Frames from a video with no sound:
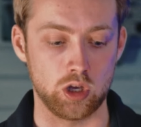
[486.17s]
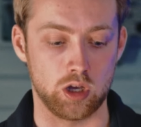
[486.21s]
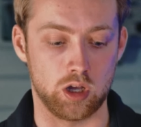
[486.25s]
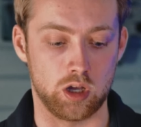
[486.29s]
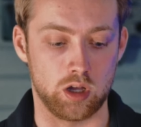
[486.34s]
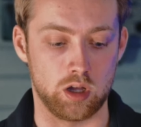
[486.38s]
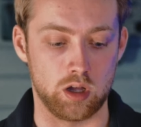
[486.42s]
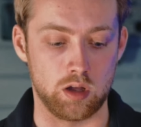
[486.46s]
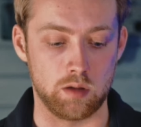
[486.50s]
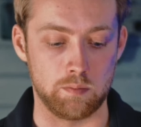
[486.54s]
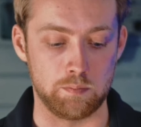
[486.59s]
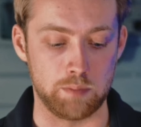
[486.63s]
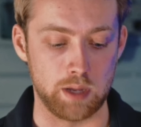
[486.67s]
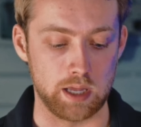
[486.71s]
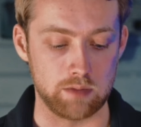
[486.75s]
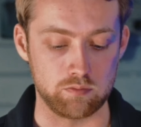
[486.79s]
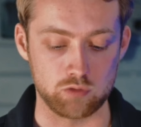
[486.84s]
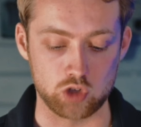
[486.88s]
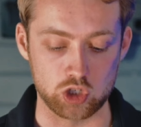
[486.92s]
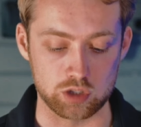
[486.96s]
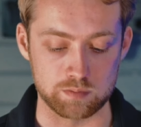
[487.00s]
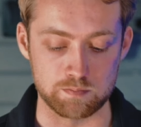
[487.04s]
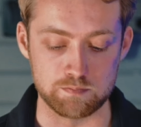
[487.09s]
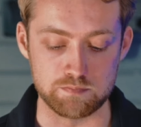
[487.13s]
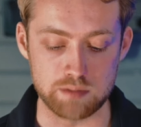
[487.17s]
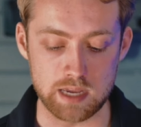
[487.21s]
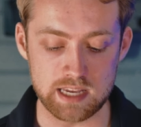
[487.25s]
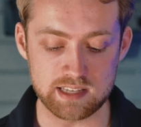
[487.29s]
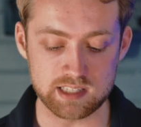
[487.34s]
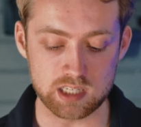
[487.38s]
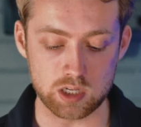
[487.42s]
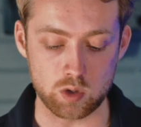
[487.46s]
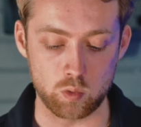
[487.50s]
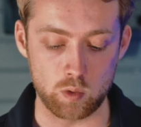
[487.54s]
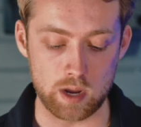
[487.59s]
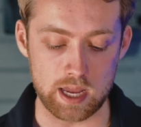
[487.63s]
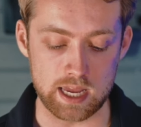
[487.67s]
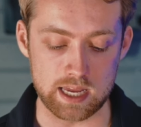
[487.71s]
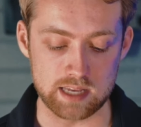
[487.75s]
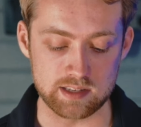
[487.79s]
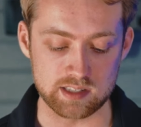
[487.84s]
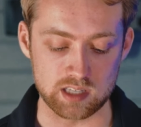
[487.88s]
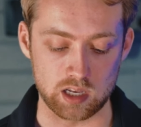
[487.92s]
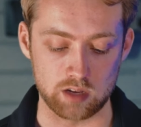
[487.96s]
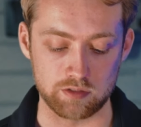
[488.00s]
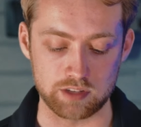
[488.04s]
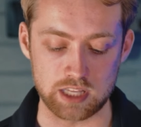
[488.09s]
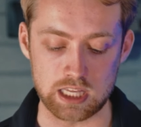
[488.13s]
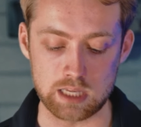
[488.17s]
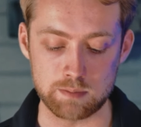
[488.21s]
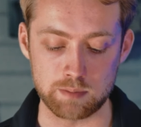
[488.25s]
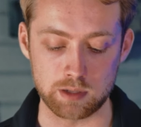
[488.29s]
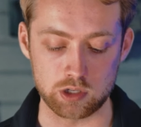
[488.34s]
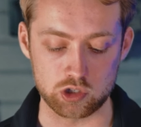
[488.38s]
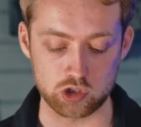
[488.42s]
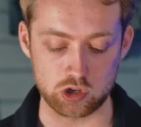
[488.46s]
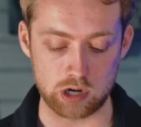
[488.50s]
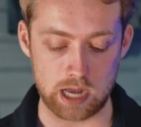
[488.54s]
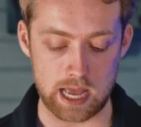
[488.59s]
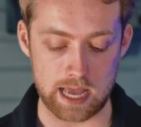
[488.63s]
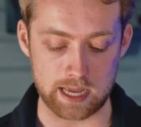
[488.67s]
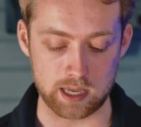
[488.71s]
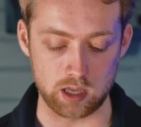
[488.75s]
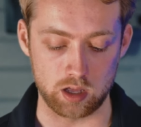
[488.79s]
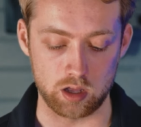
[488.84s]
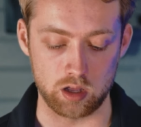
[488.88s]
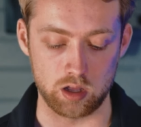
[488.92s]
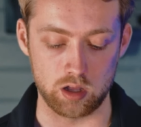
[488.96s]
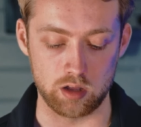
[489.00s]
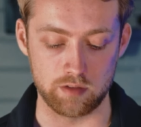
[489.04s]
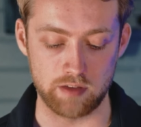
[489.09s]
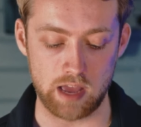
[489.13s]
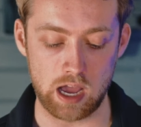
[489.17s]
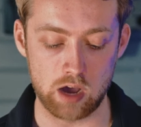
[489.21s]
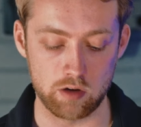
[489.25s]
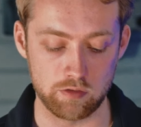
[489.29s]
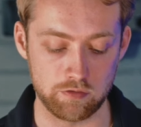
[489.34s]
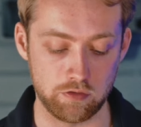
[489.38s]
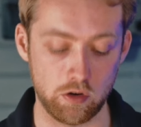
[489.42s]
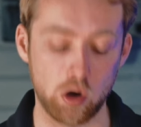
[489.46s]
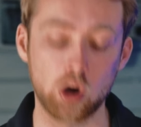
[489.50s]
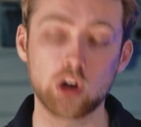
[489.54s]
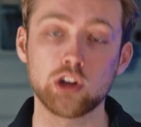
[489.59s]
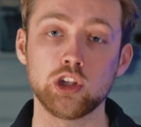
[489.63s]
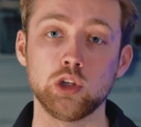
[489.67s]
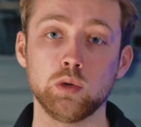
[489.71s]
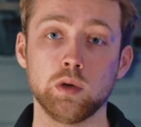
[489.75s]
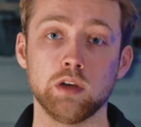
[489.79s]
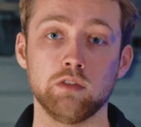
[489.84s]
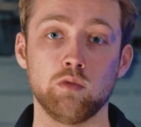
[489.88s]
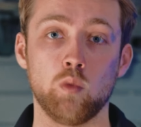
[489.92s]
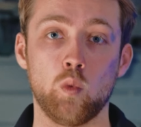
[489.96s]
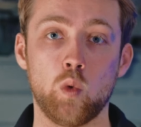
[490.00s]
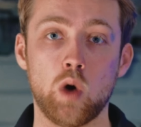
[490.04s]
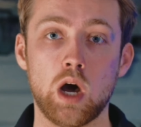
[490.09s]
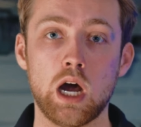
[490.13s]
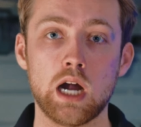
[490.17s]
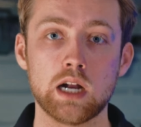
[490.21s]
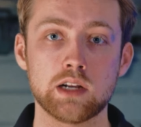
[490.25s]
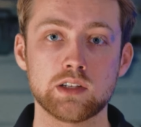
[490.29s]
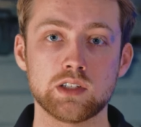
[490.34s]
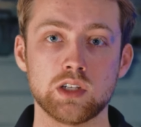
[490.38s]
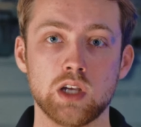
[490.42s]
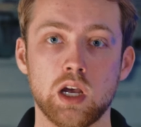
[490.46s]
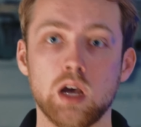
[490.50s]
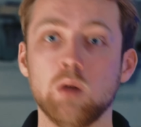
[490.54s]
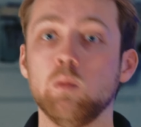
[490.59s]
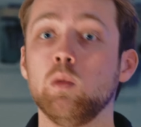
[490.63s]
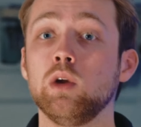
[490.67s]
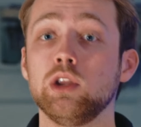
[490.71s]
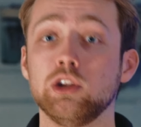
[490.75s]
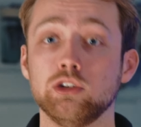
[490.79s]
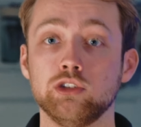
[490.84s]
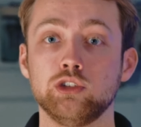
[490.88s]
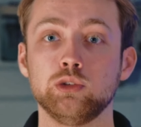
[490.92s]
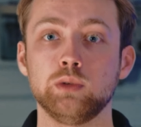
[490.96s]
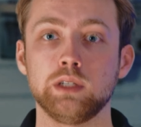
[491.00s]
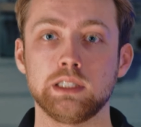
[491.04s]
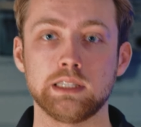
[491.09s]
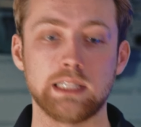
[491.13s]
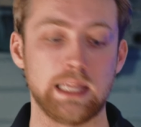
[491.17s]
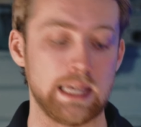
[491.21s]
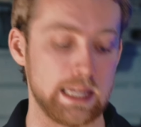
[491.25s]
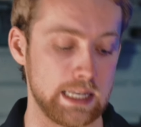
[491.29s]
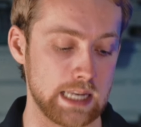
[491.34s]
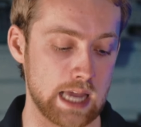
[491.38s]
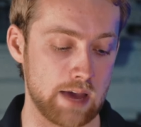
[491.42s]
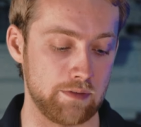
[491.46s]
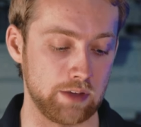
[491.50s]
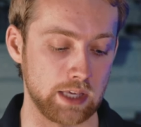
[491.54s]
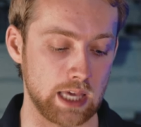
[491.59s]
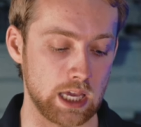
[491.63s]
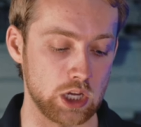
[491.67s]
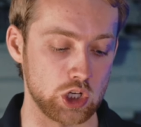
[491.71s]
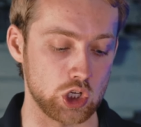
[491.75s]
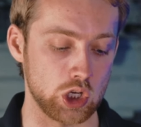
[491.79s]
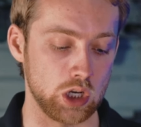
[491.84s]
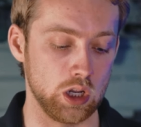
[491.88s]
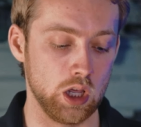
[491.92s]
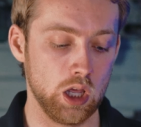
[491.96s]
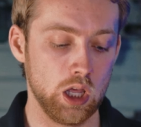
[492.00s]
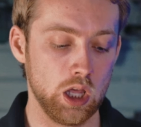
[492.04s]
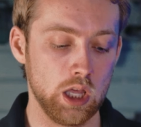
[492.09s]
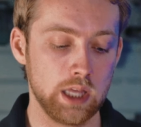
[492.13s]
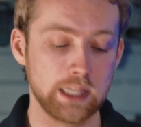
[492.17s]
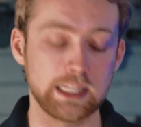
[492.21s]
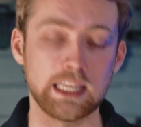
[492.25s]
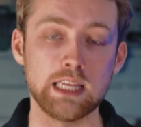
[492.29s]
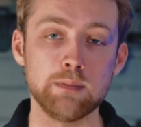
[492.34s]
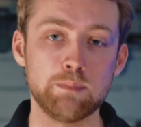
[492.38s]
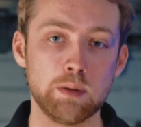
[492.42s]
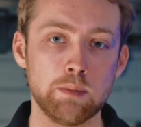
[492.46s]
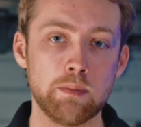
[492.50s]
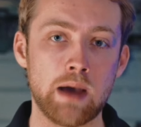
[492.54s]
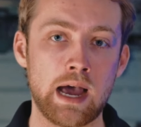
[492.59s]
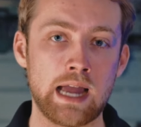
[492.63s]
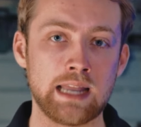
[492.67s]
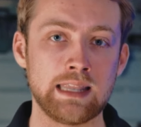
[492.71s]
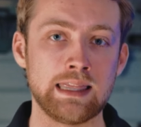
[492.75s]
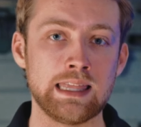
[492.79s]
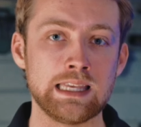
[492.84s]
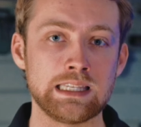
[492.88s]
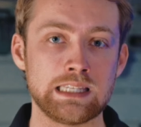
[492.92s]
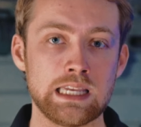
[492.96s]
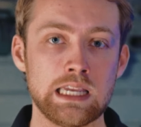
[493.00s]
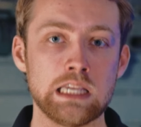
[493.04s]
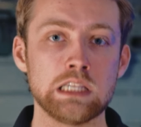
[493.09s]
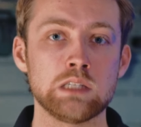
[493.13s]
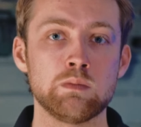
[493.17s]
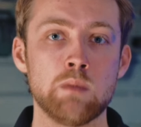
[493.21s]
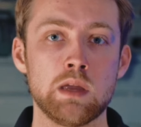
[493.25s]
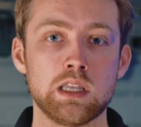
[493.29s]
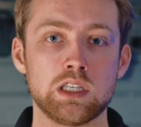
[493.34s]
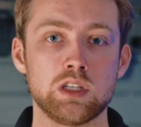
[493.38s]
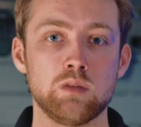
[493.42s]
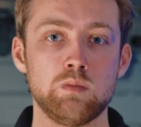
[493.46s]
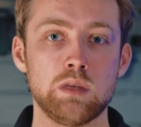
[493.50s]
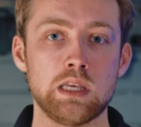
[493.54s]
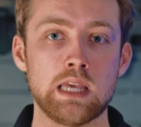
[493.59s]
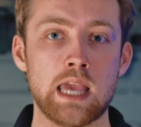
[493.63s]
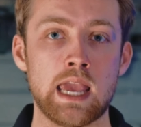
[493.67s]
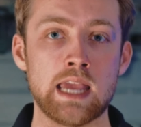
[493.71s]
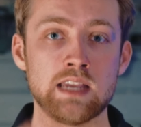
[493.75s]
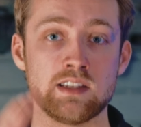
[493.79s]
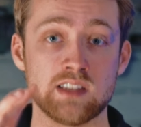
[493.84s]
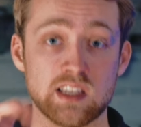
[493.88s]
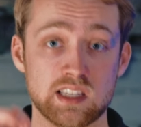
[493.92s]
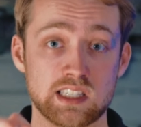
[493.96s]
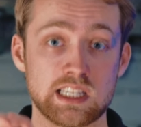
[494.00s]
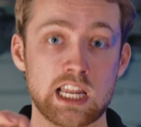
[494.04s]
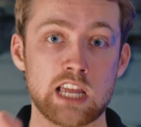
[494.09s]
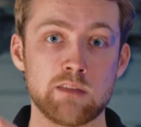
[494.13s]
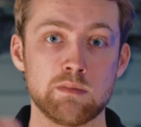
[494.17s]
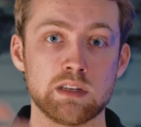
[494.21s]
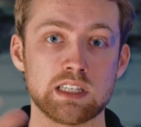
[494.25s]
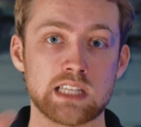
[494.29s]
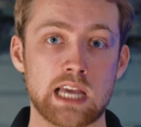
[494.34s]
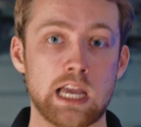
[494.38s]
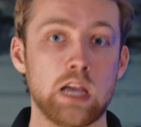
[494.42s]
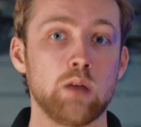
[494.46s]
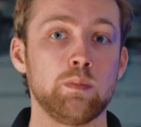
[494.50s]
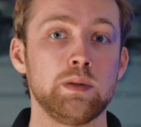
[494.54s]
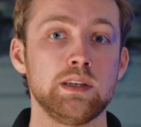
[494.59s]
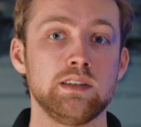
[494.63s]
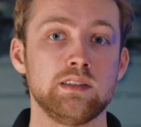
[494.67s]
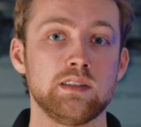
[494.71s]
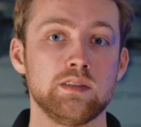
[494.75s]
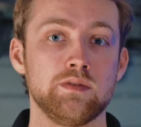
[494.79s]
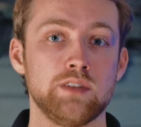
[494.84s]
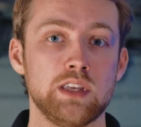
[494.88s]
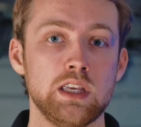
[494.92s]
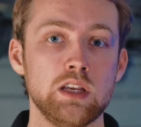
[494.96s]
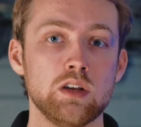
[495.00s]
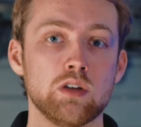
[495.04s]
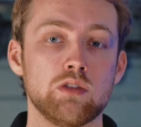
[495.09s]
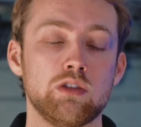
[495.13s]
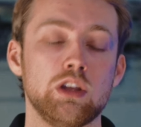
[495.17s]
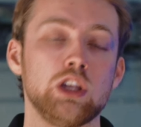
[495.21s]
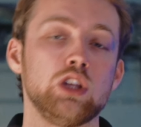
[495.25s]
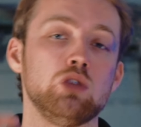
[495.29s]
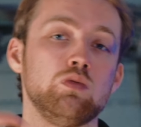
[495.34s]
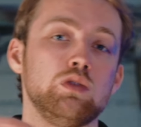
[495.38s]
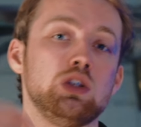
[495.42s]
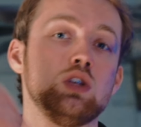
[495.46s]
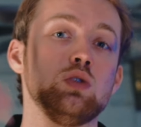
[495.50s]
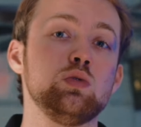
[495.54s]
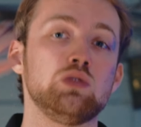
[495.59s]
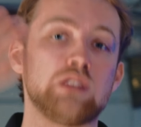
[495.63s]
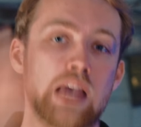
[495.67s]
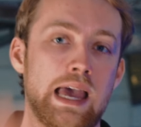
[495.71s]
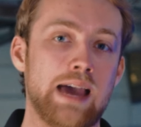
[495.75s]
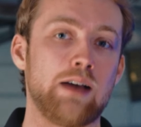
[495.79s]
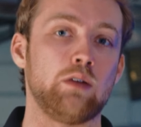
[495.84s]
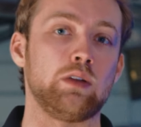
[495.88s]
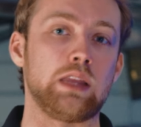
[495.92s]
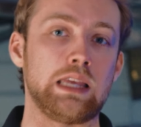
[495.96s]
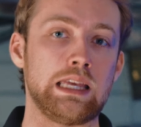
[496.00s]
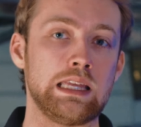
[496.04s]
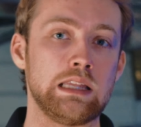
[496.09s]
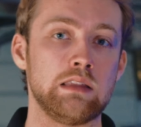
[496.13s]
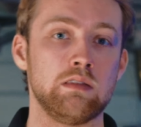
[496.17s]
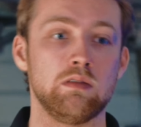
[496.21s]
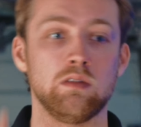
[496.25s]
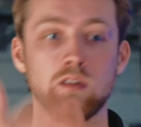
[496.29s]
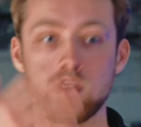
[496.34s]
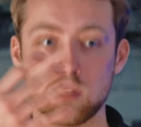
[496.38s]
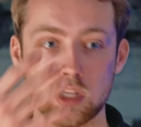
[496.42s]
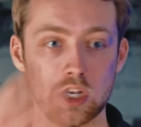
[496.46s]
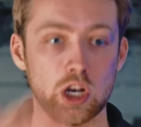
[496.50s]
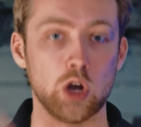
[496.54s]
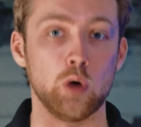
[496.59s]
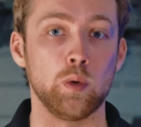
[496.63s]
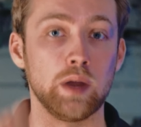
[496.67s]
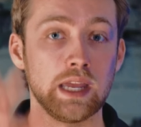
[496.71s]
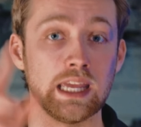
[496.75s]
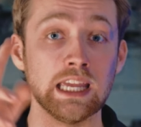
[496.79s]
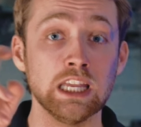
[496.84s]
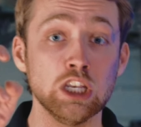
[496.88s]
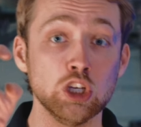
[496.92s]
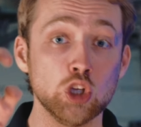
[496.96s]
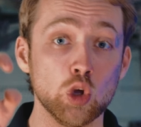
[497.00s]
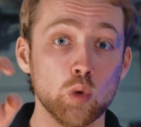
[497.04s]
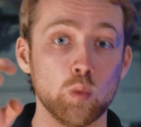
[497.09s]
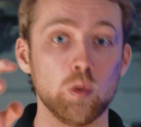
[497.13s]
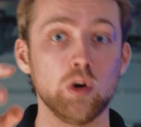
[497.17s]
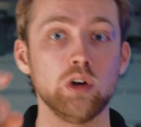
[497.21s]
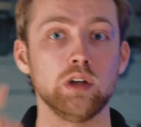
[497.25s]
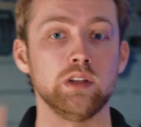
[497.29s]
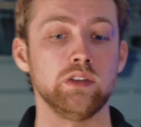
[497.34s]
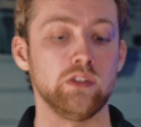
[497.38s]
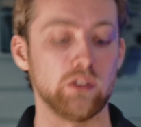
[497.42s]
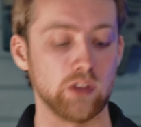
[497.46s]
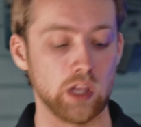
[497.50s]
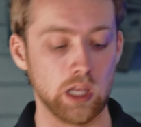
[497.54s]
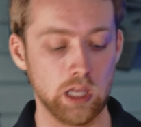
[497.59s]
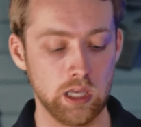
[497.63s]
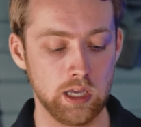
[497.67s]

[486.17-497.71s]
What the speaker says: But just basic ways of keeping track of how far you have walked when you're doing land navigation. Keep in mind, this is meant to be a sustainment tile piece of gear that you use out in, in the woods.